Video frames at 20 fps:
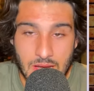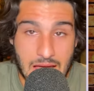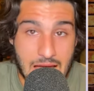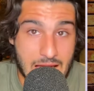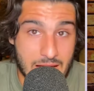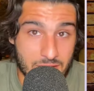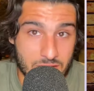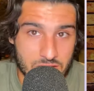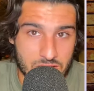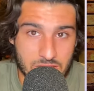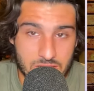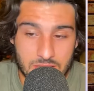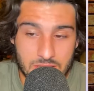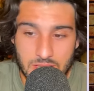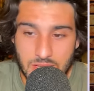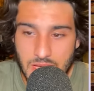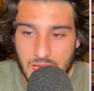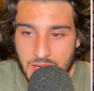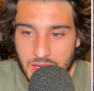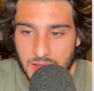averages
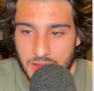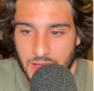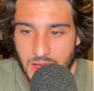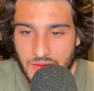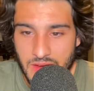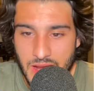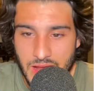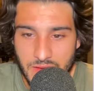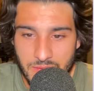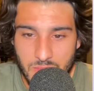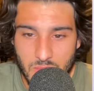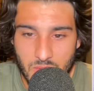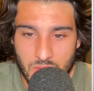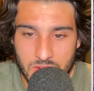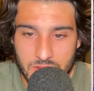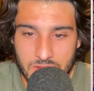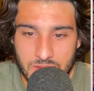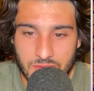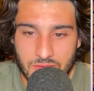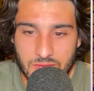like 11 and a half
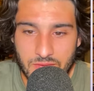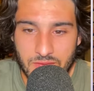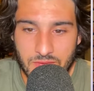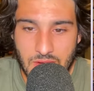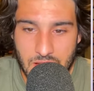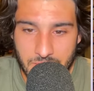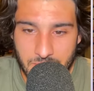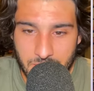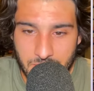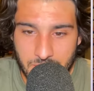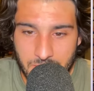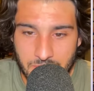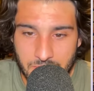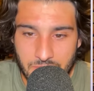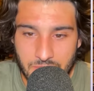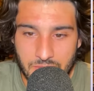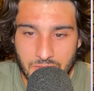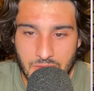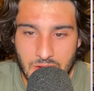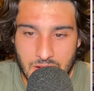points, five,
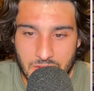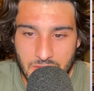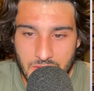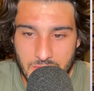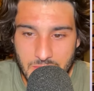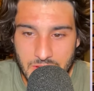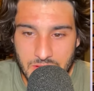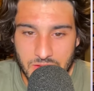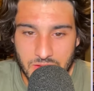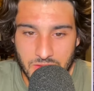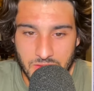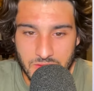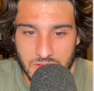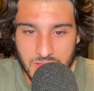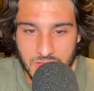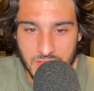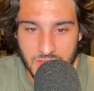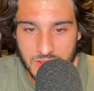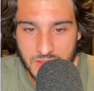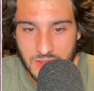five rebounds, two
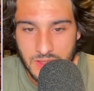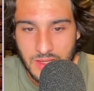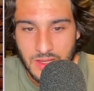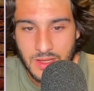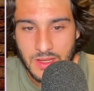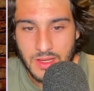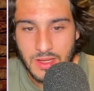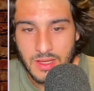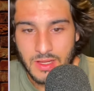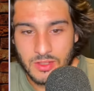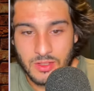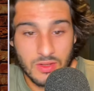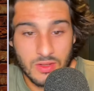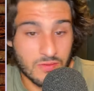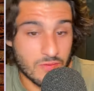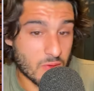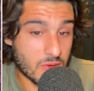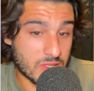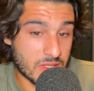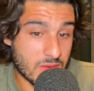assists, shooting
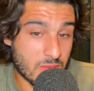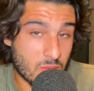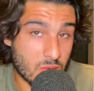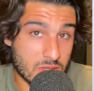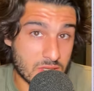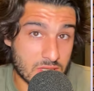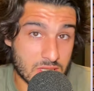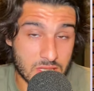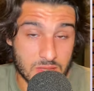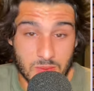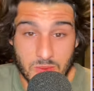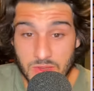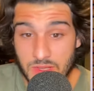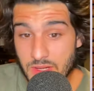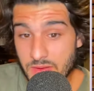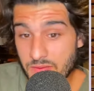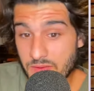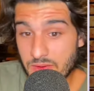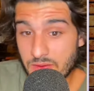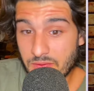
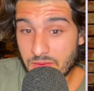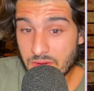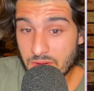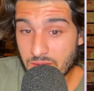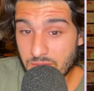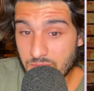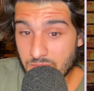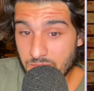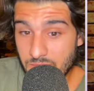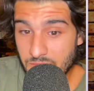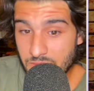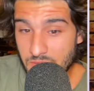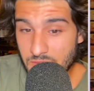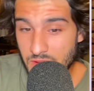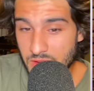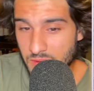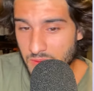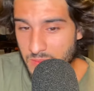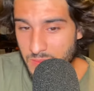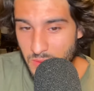47.6% from the field.
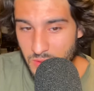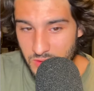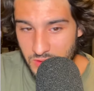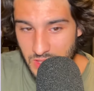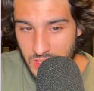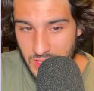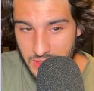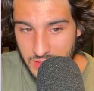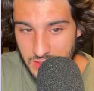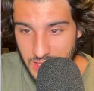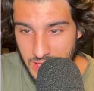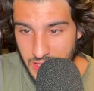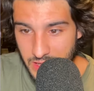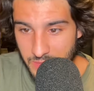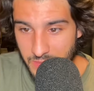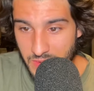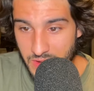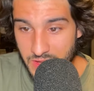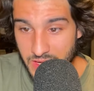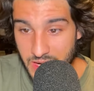three point shot isn't hitting,
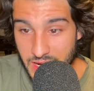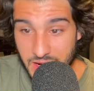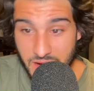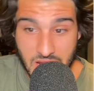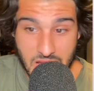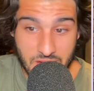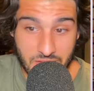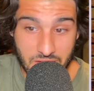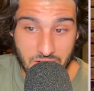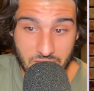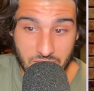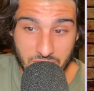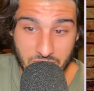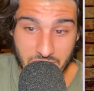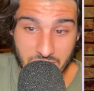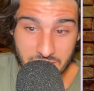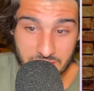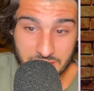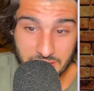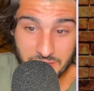but Daniel Gafford over
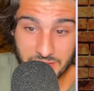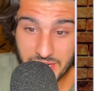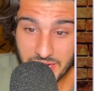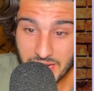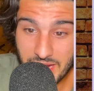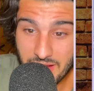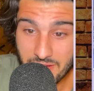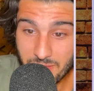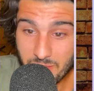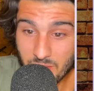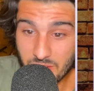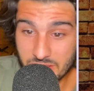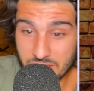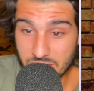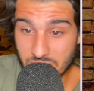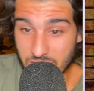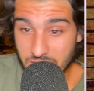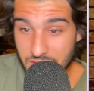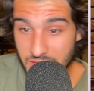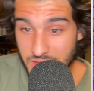here, 17 and a half points,
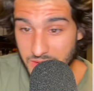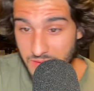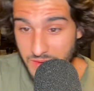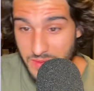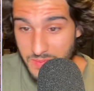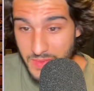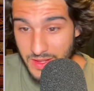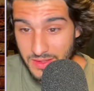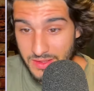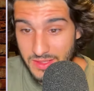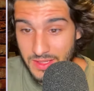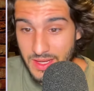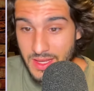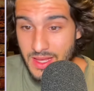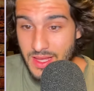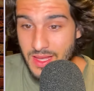13 rebounds,